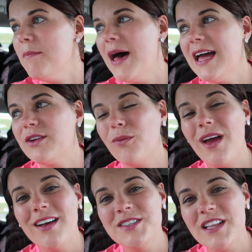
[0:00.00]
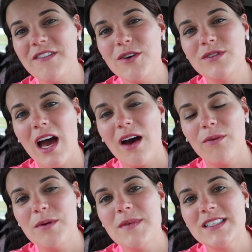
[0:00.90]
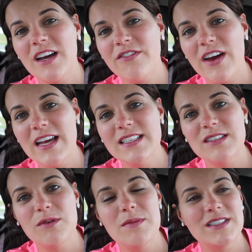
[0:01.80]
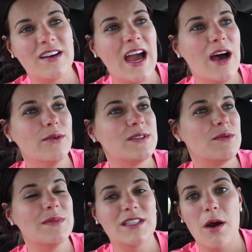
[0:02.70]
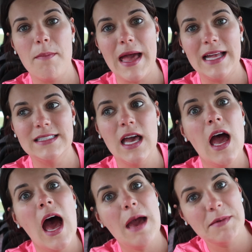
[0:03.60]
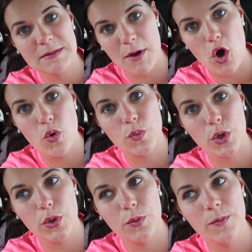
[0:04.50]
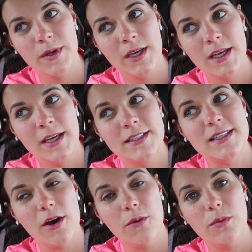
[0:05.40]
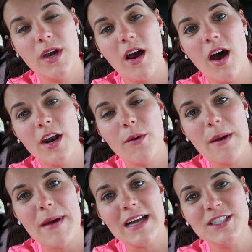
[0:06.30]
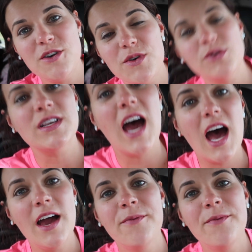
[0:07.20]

But we also love Utah. We miss our friends, we miss our house, we miss our beds. I miss my own room. So we are on our way back to Utah.